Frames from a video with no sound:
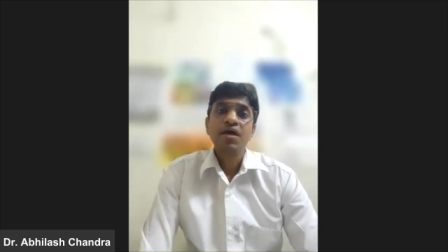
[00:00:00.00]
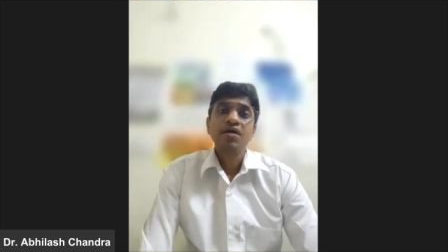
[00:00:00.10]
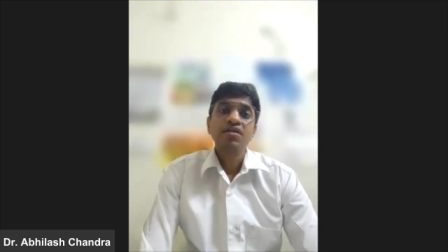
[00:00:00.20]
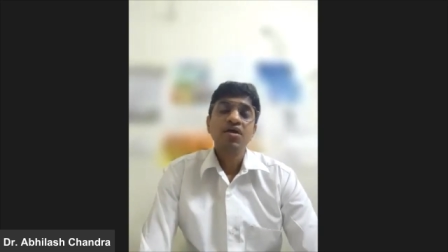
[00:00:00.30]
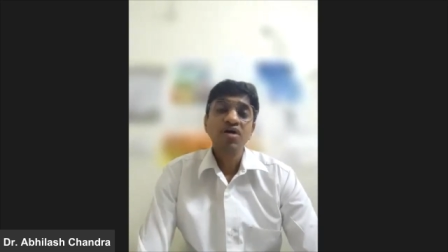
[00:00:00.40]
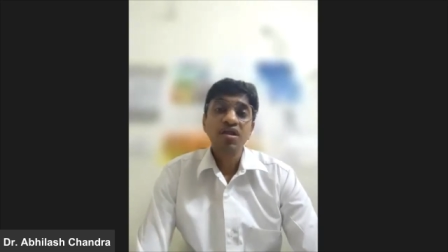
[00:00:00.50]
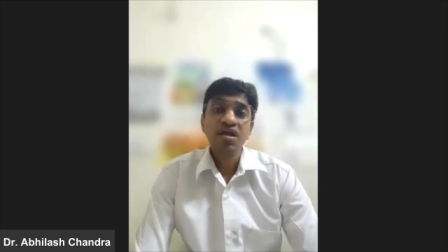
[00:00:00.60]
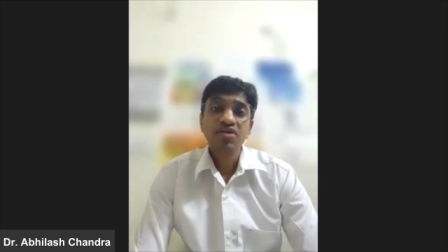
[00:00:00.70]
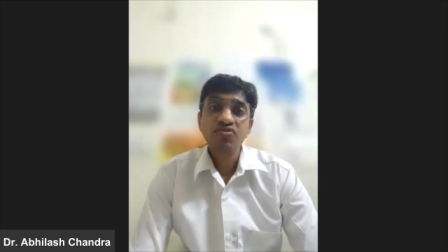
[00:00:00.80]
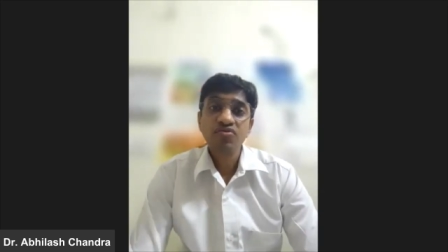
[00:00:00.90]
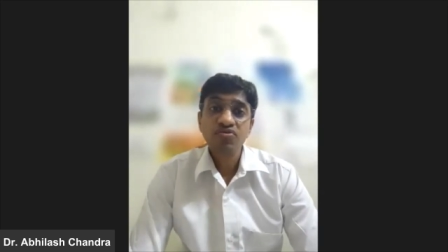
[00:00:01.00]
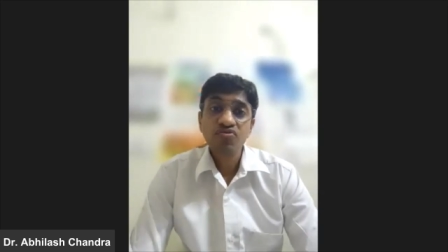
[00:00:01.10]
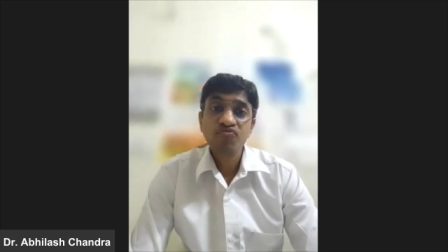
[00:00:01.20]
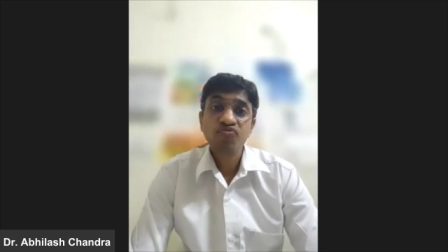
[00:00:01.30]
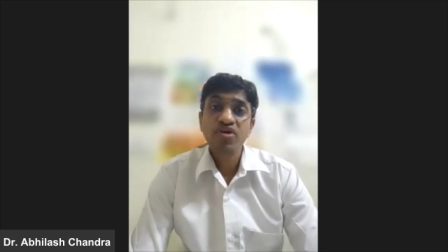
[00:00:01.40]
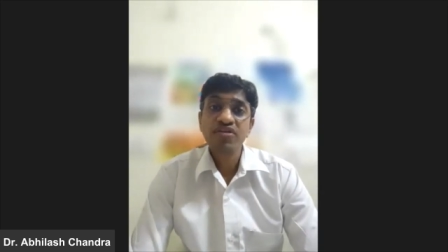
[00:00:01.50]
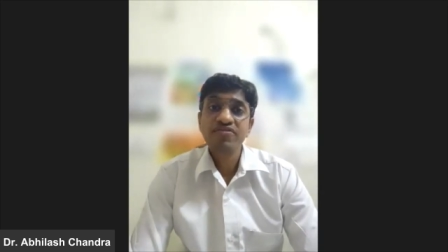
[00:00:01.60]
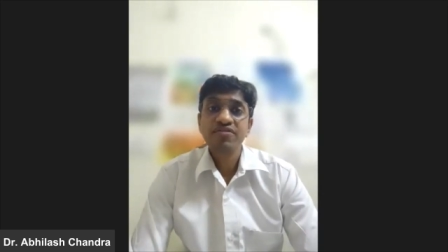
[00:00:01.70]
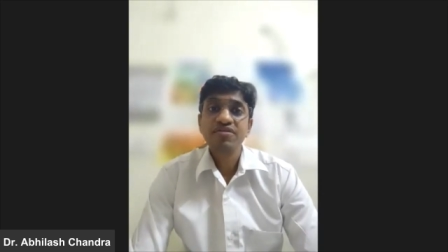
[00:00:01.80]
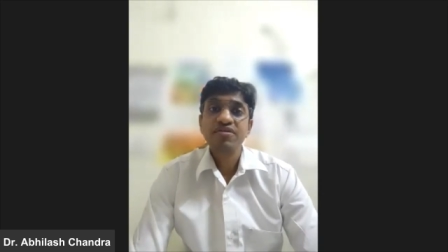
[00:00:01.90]
Now I'd like to, to
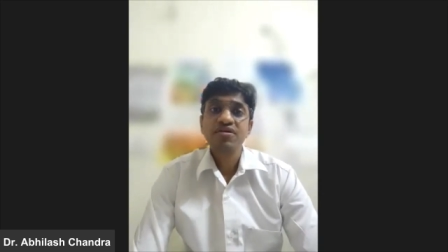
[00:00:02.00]
focus